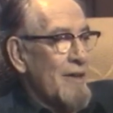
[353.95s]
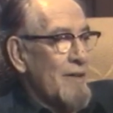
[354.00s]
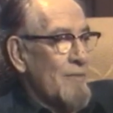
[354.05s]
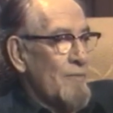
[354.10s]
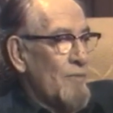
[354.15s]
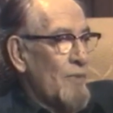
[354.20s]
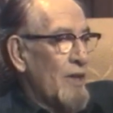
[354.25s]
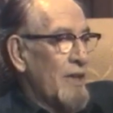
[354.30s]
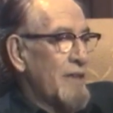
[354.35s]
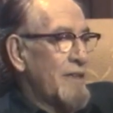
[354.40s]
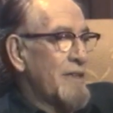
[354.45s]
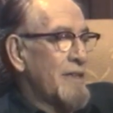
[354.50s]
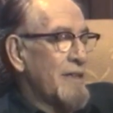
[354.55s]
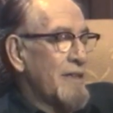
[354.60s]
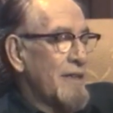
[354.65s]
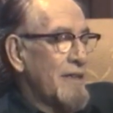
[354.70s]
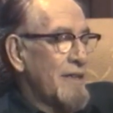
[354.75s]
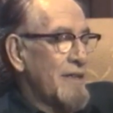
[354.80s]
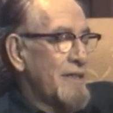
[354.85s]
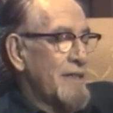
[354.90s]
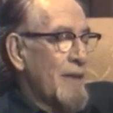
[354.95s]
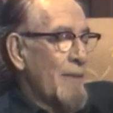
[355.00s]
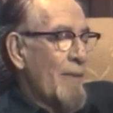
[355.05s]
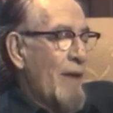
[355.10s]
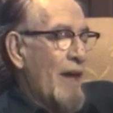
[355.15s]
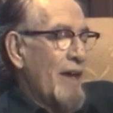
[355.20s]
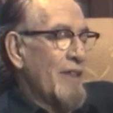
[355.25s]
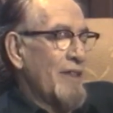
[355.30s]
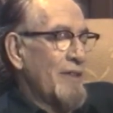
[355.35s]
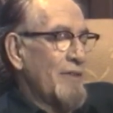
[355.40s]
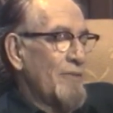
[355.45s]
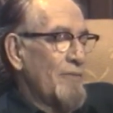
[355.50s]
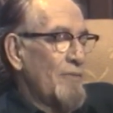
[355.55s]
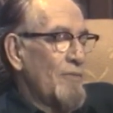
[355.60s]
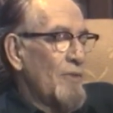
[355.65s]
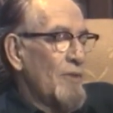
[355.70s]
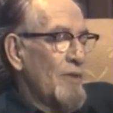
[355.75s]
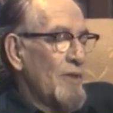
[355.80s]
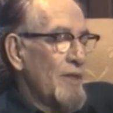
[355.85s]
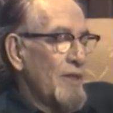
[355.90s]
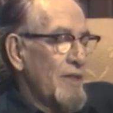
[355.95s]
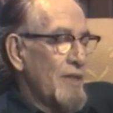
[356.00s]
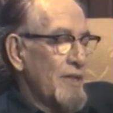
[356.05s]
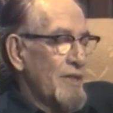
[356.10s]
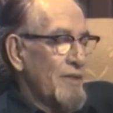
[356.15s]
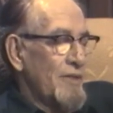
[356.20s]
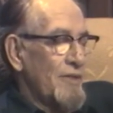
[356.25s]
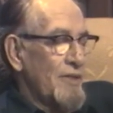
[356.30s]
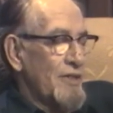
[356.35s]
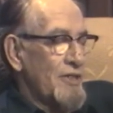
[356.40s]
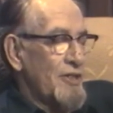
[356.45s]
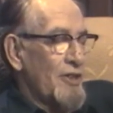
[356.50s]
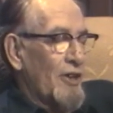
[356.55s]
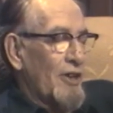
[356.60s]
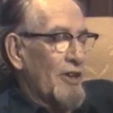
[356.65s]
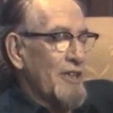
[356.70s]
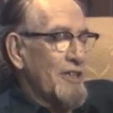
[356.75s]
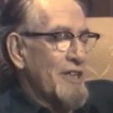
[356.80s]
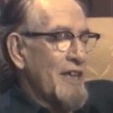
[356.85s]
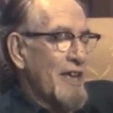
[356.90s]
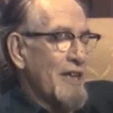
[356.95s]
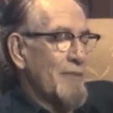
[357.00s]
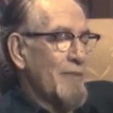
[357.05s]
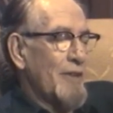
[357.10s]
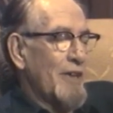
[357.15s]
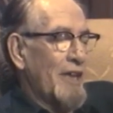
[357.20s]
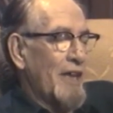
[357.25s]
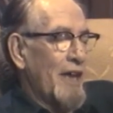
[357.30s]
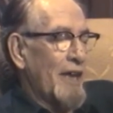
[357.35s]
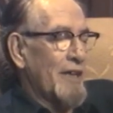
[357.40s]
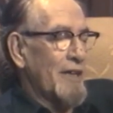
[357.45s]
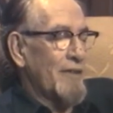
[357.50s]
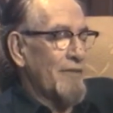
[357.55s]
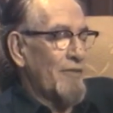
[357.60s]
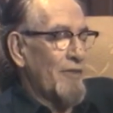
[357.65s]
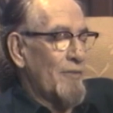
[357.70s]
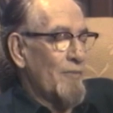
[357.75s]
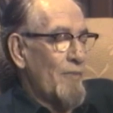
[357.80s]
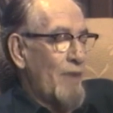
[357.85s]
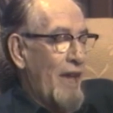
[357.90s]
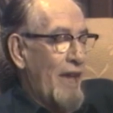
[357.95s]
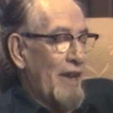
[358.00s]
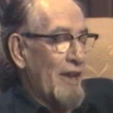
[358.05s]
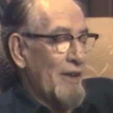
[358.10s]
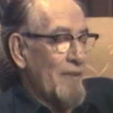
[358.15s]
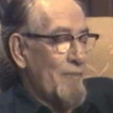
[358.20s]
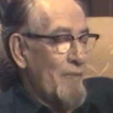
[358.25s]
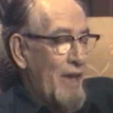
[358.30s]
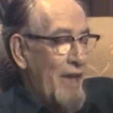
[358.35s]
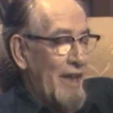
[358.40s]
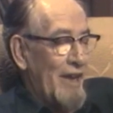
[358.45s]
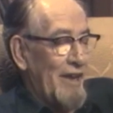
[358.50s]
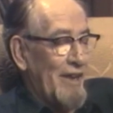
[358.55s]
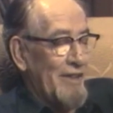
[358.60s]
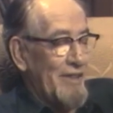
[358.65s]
But somehow the circuits had to be connected from panel to panel,